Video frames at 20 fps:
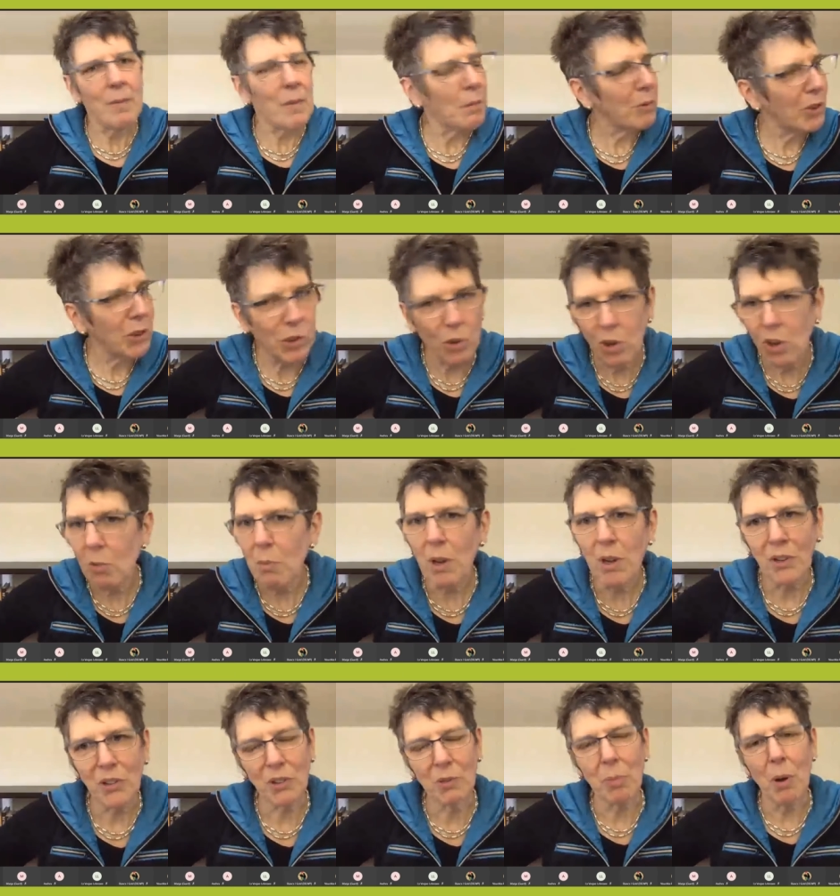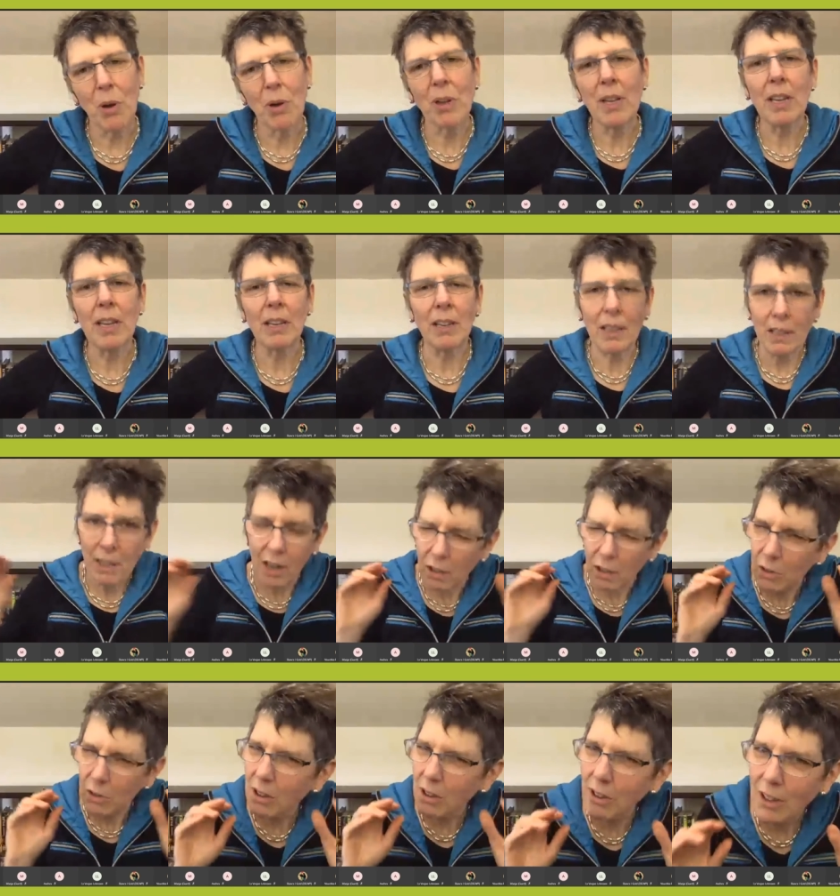It was almost smoking. And then I
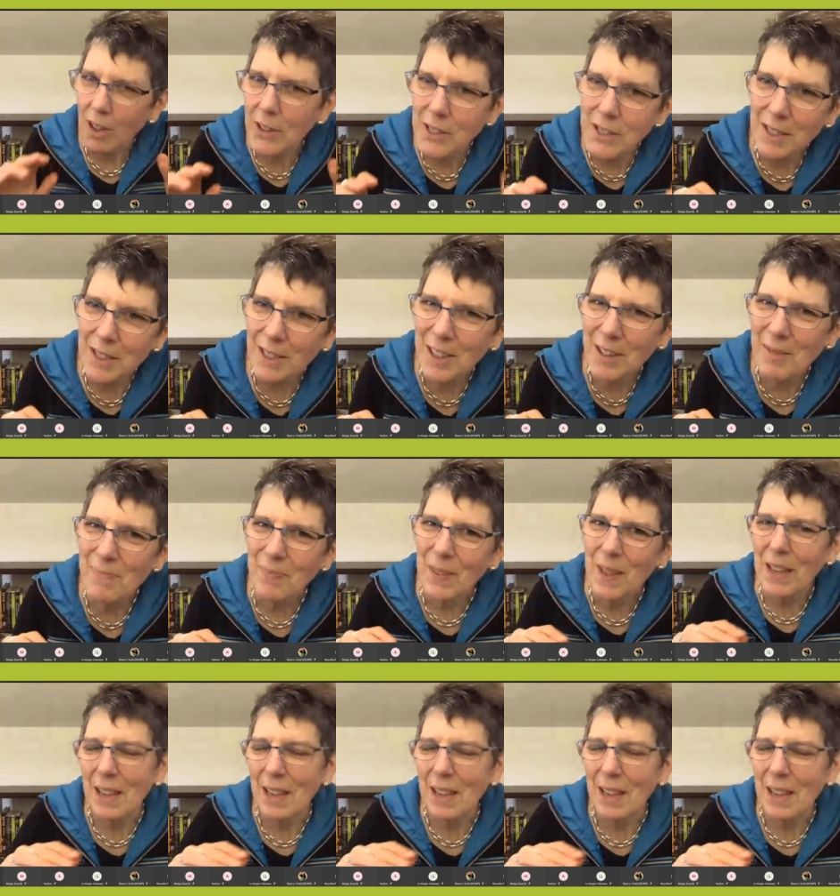looked closely,